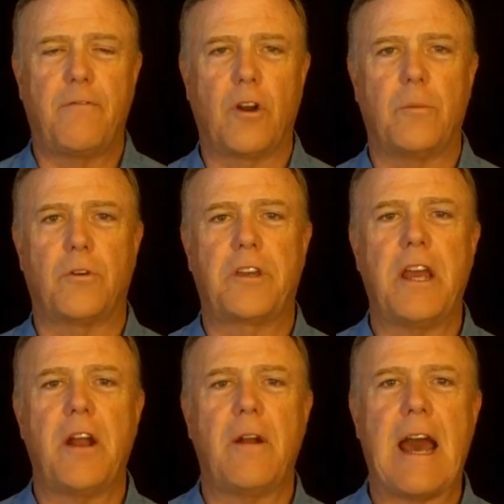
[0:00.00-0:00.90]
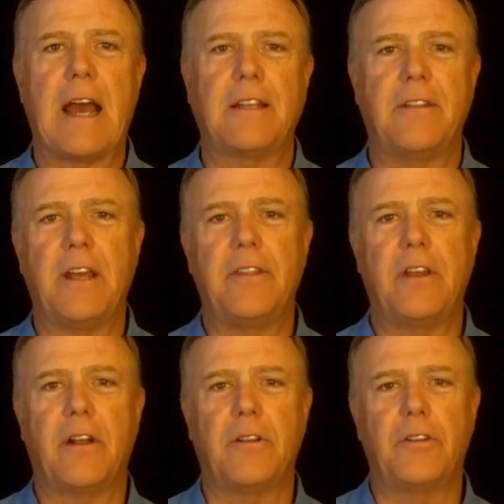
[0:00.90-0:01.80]
Affordable Care Act and
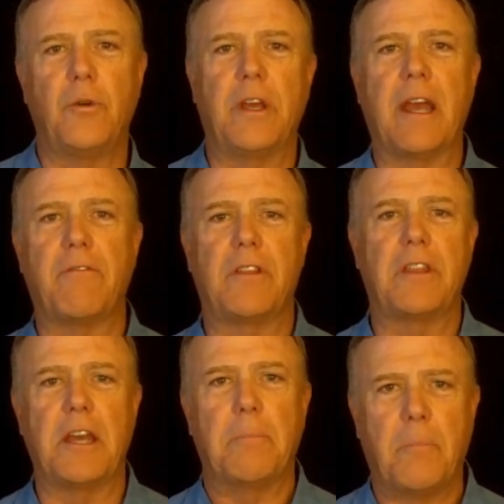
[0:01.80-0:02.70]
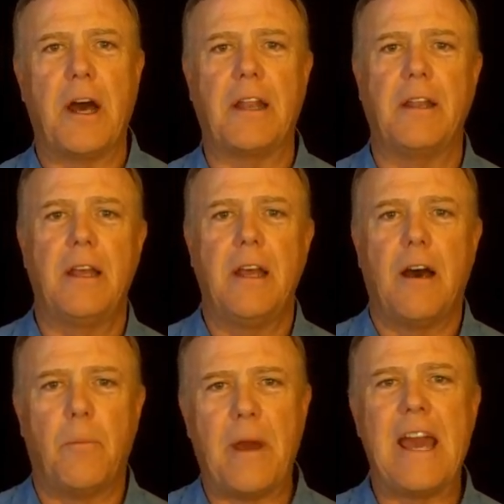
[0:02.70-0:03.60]
then they're doing everything but
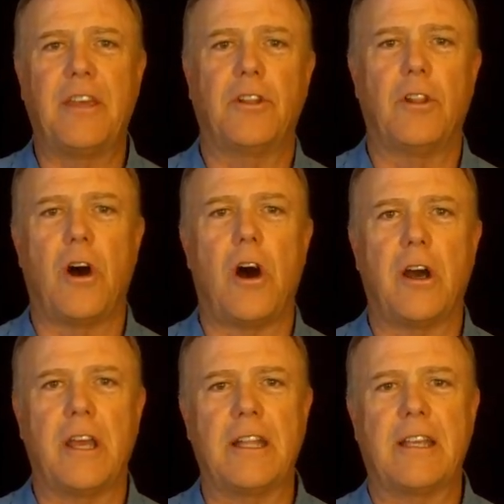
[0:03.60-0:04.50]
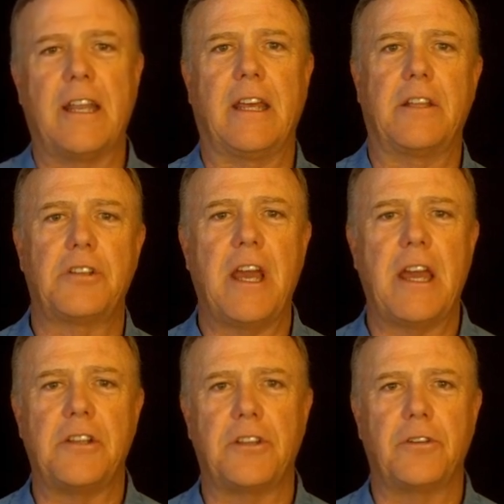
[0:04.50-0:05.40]
obeying the law in getting it
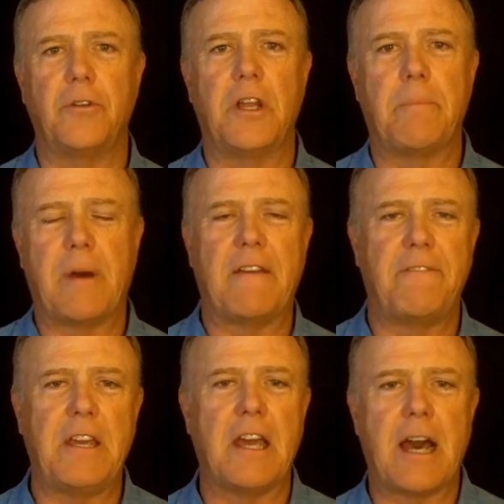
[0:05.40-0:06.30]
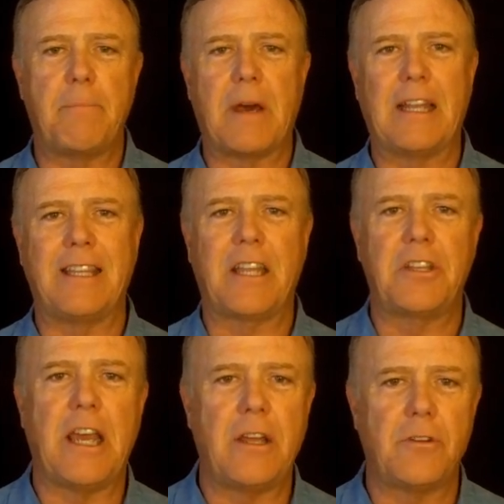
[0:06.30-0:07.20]
changed. They're doing it by fiat, by
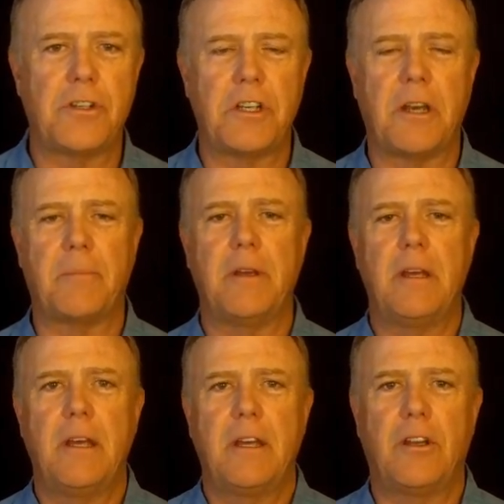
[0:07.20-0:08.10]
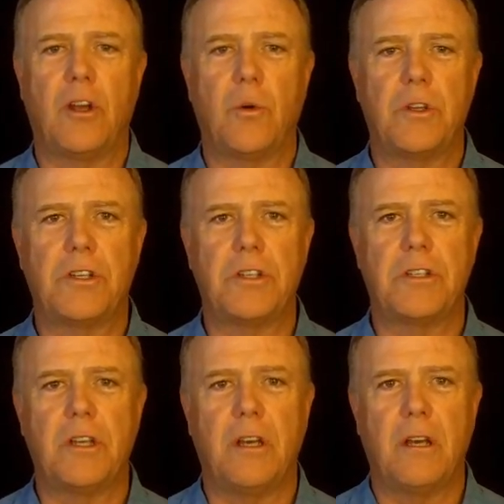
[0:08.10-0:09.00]
dictatorship, you know, which
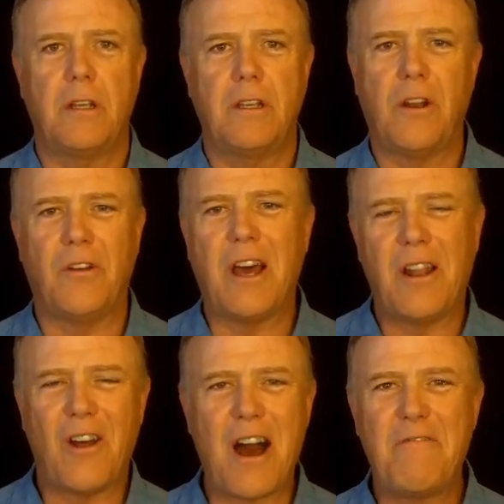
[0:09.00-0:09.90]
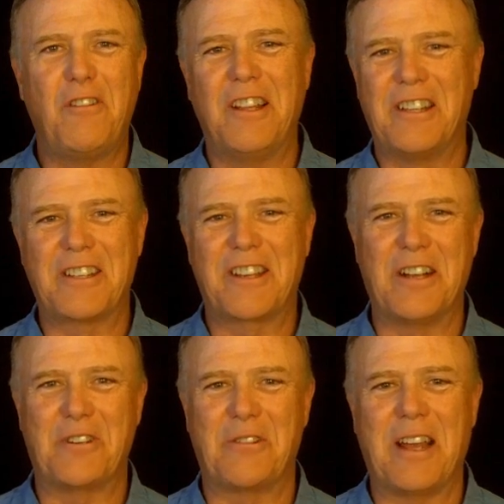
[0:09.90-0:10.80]
is, you know, not lawful in this
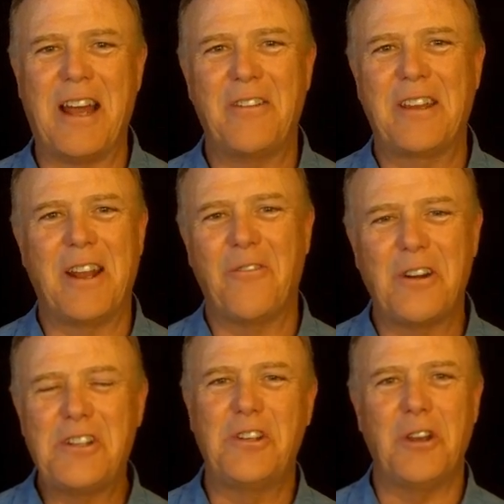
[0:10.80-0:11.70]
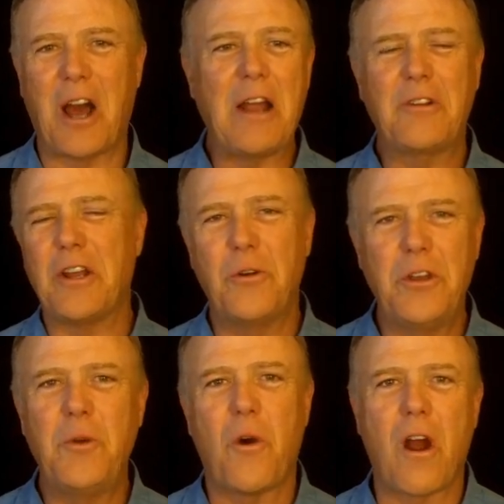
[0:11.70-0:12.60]
country. I don't care I don't care
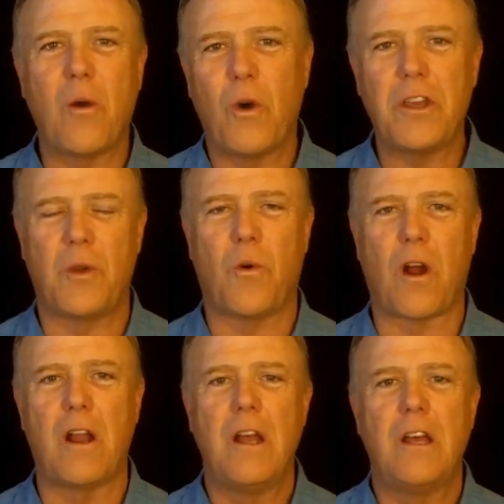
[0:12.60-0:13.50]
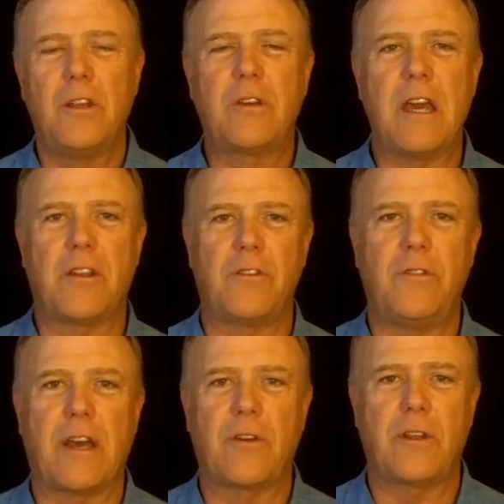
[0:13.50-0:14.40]
who you are or what you are. You can't
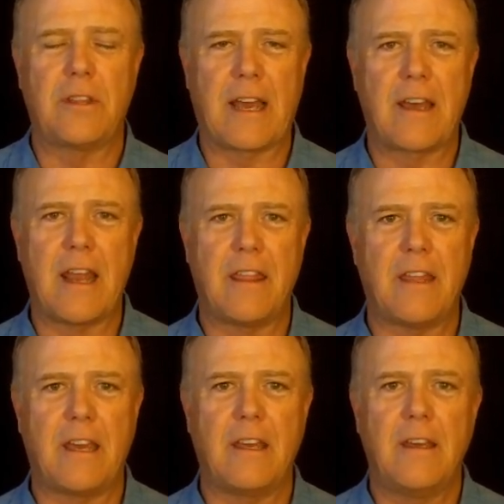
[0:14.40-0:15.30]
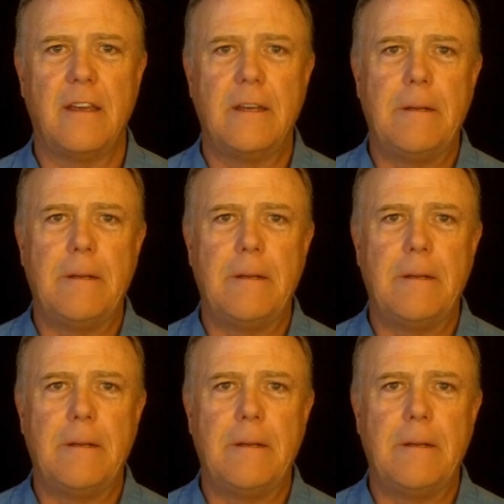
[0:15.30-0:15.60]
do that kind of thing.